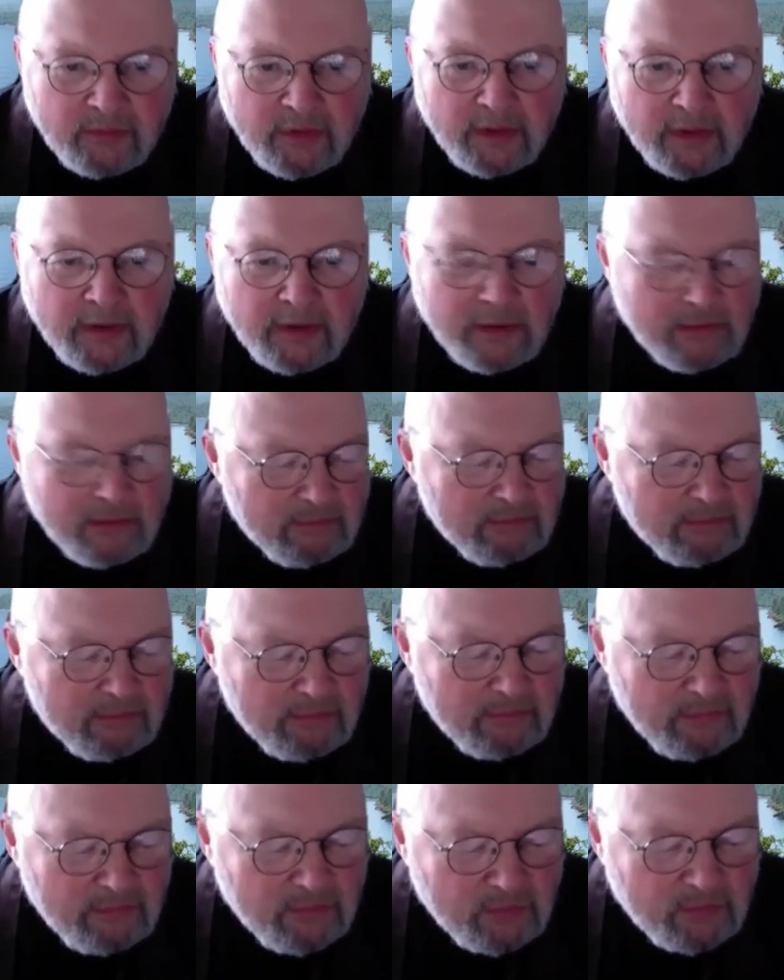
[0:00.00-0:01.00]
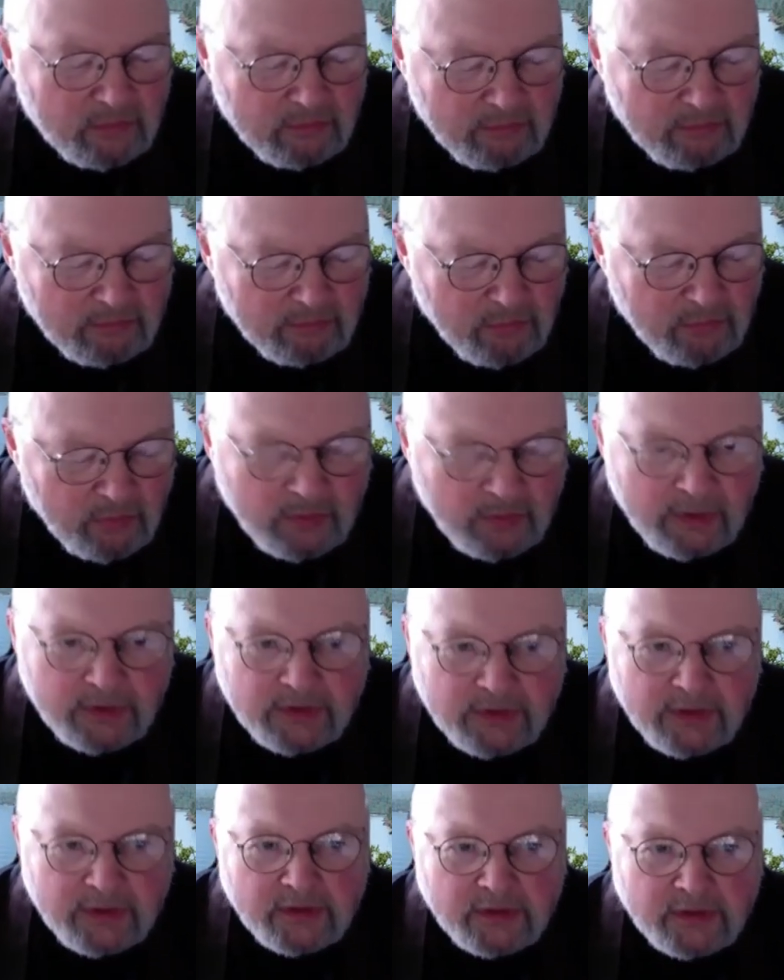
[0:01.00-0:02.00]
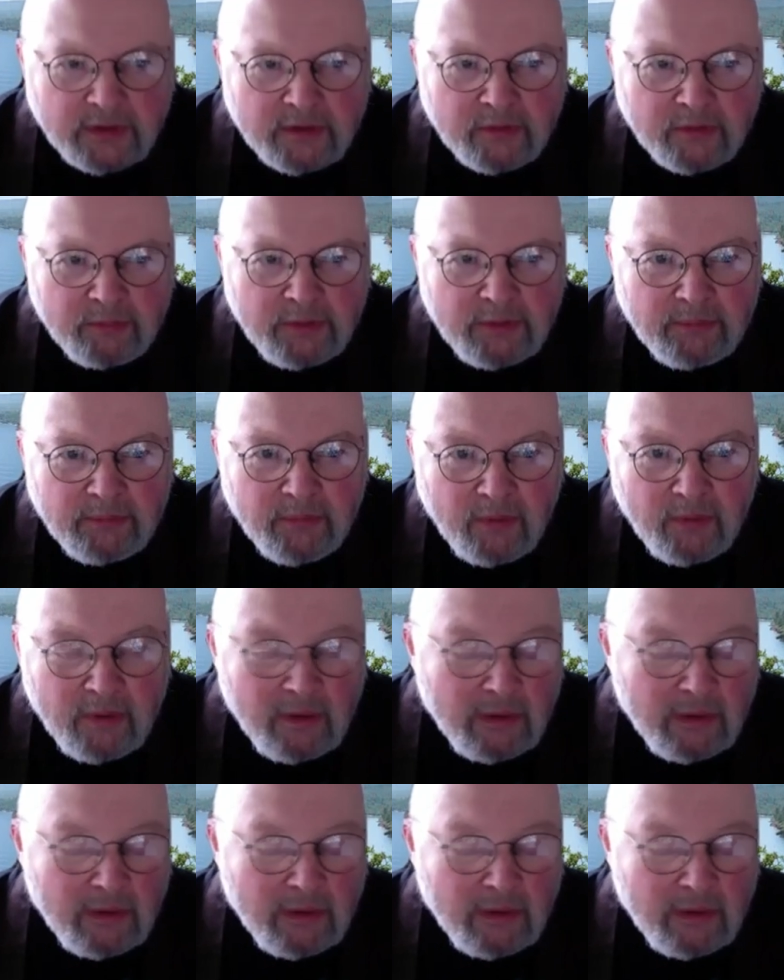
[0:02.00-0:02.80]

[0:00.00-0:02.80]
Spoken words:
try to, point these things out to people.